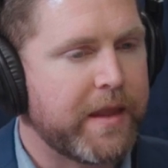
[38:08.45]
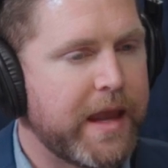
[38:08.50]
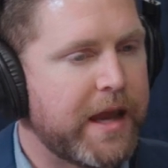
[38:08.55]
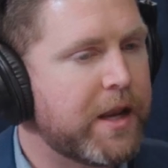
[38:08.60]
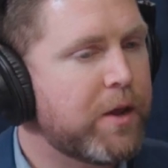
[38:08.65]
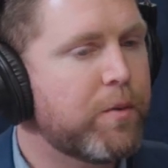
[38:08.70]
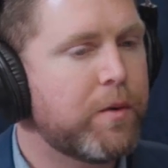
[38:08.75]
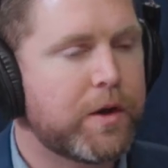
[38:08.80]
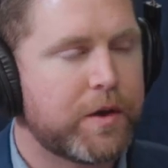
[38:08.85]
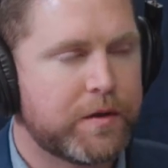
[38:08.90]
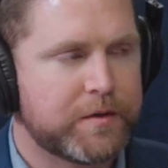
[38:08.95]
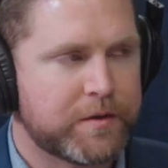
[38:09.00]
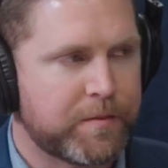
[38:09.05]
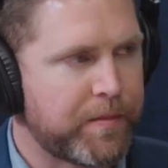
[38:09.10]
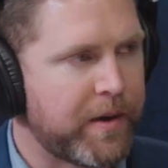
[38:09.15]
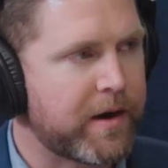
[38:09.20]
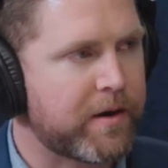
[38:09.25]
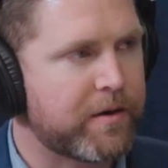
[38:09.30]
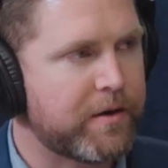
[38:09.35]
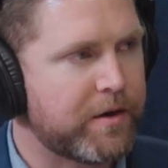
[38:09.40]
anyone who's a
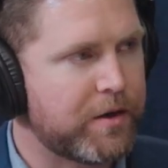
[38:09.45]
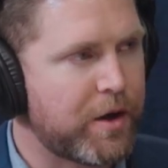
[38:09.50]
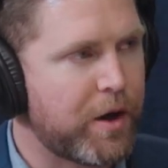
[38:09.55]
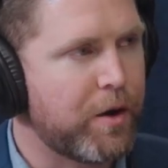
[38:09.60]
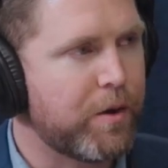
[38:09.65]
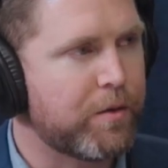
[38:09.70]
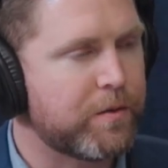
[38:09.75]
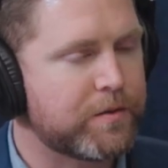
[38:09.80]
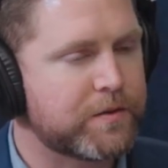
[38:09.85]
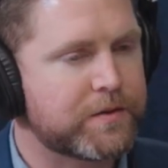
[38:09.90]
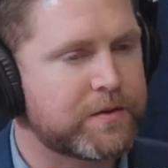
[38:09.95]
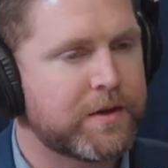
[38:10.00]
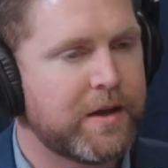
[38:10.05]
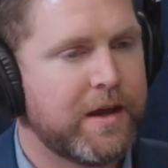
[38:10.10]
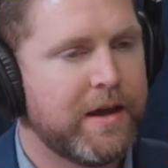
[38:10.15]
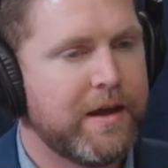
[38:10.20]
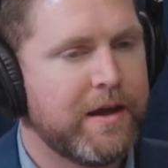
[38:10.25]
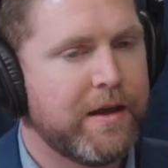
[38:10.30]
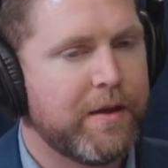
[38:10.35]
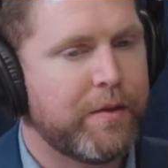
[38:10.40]
parent knows
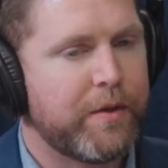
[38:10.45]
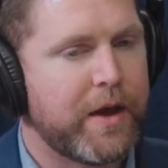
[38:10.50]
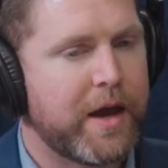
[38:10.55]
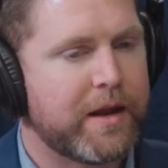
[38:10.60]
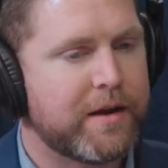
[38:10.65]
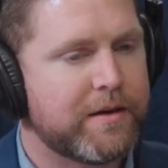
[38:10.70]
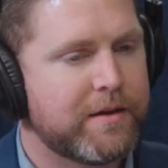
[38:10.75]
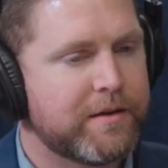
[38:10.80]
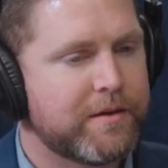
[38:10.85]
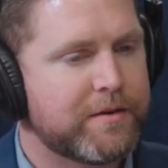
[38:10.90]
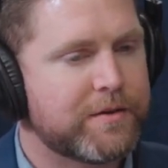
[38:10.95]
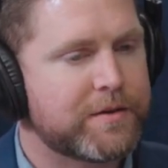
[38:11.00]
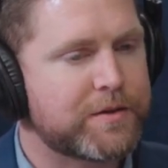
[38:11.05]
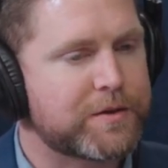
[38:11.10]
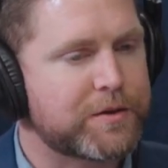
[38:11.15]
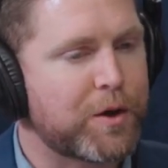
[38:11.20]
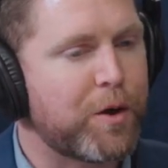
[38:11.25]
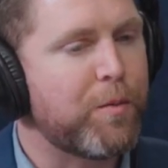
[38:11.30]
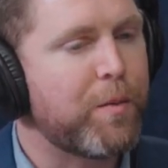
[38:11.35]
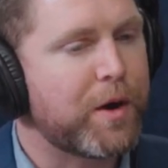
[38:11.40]
that
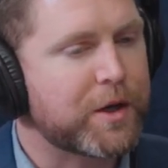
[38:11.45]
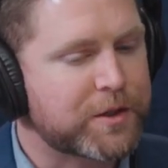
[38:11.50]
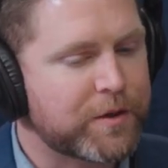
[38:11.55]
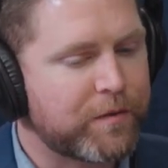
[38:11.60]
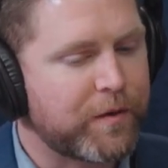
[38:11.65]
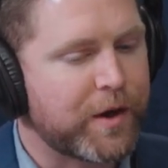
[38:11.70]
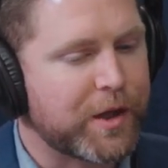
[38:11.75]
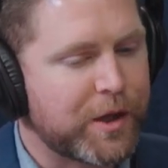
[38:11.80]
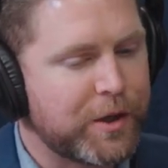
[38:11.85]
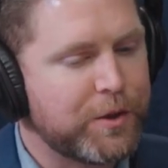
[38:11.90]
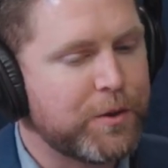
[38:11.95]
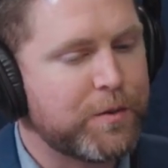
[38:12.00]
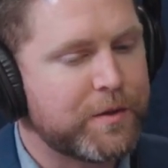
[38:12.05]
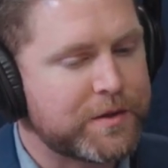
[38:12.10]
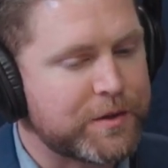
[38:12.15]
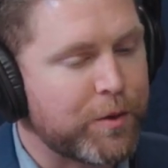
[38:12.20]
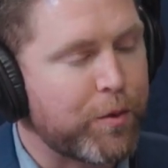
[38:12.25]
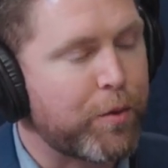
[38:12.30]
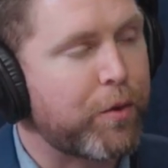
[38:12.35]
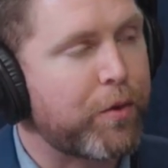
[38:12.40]
so much of what you do
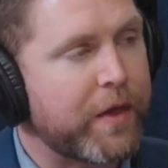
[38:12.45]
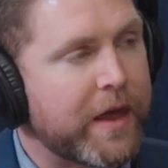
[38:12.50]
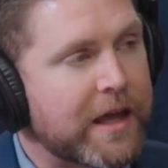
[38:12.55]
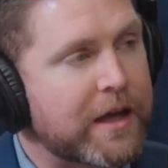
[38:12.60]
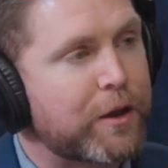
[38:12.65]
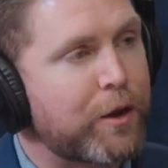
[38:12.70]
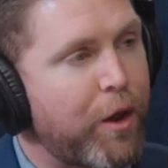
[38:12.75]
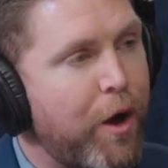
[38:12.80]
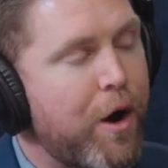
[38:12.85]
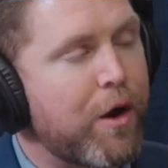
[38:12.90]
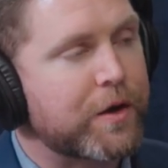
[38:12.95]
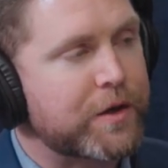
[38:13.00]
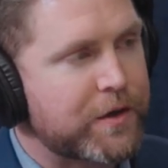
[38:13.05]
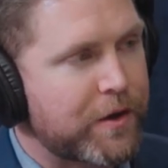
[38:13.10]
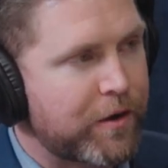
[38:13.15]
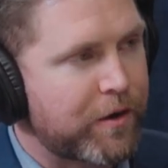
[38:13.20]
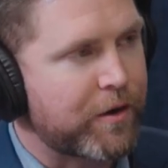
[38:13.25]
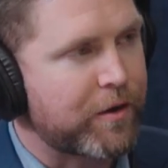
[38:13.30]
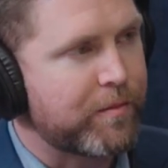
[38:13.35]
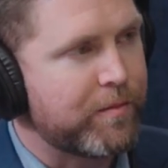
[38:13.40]
is you think
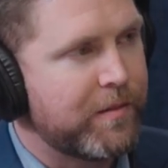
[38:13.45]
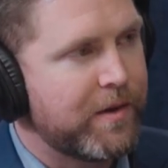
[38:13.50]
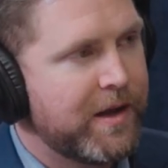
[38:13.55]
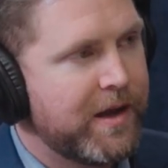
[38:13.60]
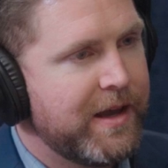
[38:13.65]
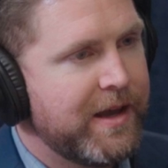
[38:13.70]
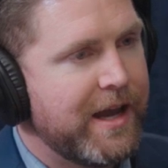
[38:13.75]
long-term